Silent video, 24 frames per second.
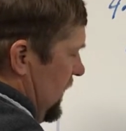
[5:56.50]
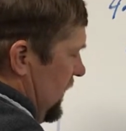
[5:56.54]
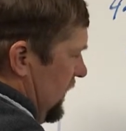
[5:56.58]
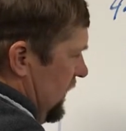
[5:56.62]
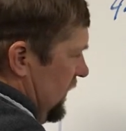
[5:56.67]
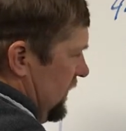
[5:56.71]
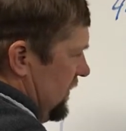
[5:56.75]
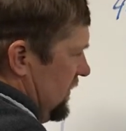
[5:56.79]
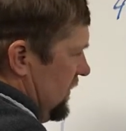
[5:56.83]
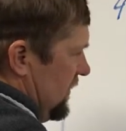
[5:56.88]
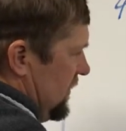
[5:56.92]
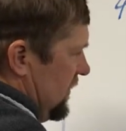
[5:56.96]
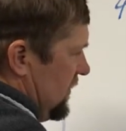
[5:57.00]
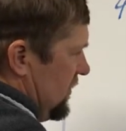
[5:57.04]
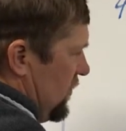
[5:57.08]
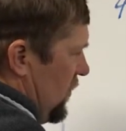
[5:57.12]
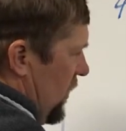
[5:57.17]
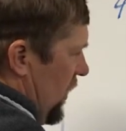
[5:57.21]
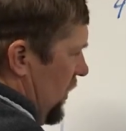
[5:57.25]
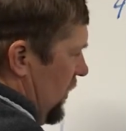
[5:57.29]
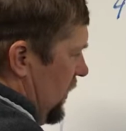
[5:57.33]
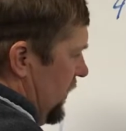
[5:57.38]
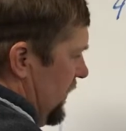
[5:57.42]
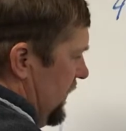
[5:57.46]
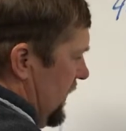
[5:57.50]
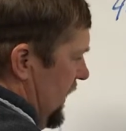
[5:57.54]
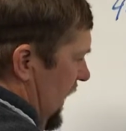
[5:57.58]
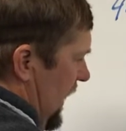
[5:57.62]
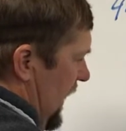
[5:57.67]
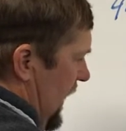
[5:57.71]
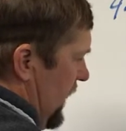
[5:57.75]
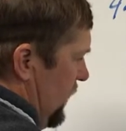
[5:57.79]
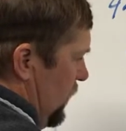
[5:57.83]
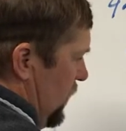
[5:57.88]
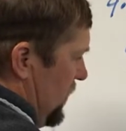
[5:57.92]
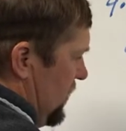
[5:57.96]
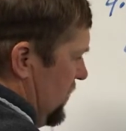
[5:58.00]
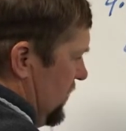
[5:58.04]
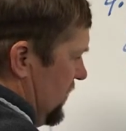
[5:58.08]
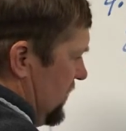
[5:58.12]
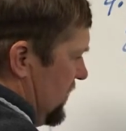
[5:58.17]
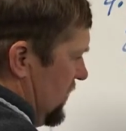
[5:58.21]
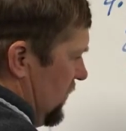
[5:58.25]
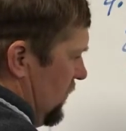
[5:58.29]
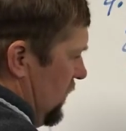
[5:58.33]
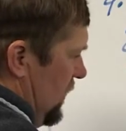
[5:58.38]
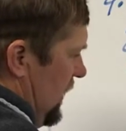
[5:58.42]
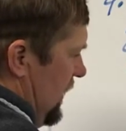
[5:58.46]
this is the square root of 9, which is
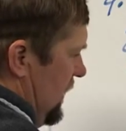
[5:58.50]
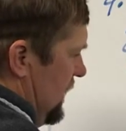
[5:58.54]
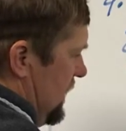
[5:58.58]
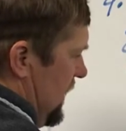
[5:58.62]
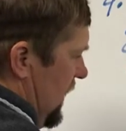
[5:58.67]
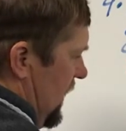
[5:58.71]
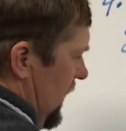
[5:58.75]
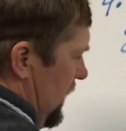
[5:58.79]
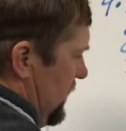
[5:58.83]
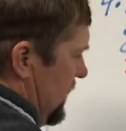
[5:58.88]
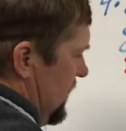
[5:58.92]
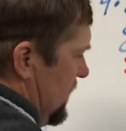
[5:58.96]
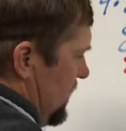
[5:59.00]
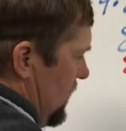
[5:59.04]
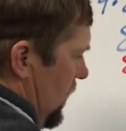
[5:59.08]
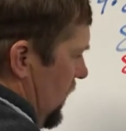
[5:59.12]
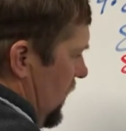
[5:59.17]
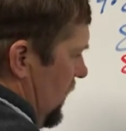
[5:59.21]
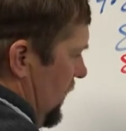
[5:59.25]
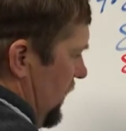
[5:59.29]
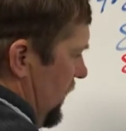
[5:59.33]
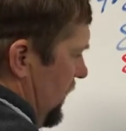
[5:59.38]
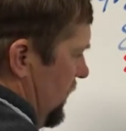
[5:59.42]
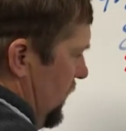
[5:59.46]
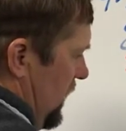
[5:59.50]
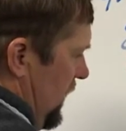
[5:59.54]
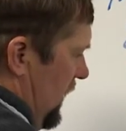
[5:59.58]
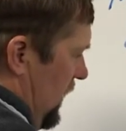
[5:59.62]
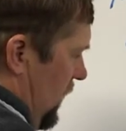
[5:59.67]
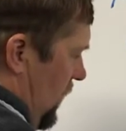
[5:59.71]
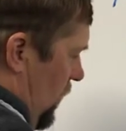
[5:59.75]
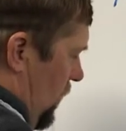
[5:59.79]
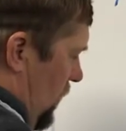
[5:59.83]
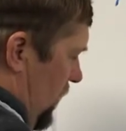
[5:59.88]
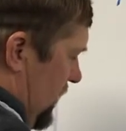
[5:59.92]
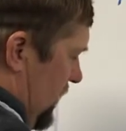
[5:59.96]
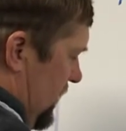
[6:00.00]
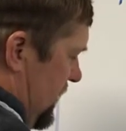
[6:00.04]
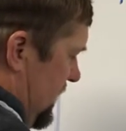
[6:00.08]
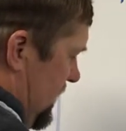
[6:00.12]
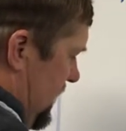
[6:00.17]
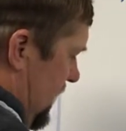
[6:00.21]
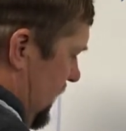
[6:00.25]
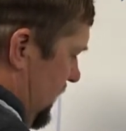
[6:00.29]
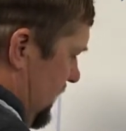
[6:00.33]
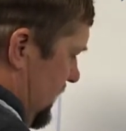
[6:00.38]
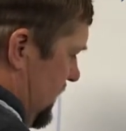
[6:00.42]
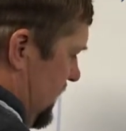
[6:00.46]
3 times the square root of 3, or
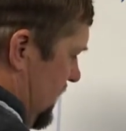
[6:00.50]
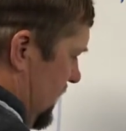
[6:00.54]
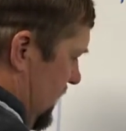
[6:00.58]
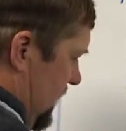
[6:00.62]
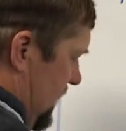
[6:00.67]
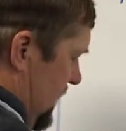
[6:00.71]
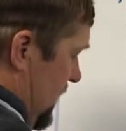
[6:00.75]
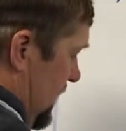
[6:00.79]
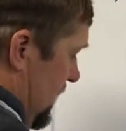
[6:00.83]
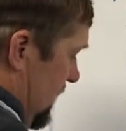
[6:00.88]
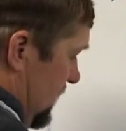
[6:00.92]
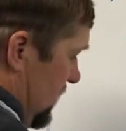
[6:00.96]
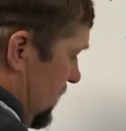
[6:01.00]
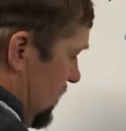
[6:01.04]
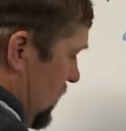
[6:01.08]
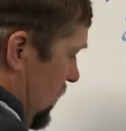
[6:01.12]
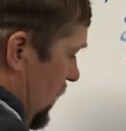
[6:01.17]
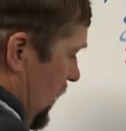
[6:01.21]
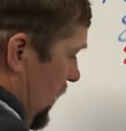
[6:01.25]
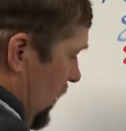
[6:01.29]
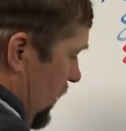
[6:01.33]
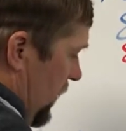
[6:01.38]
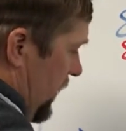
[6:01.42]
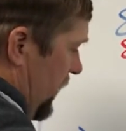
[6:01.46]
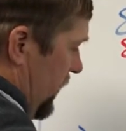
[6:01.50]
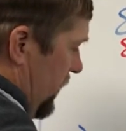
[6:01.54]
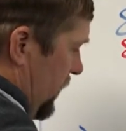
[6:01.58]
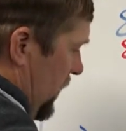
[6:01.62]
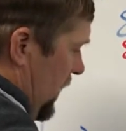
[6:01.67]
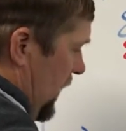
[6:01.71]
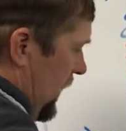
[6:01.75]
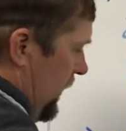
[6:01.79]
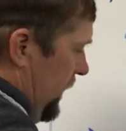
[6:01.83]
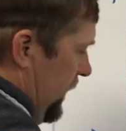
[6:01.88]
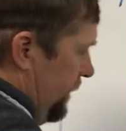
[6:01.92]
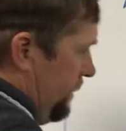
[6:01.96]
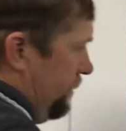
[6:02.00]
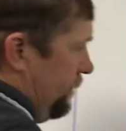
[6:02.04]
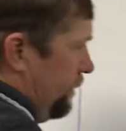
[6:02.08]
6 square root of 3.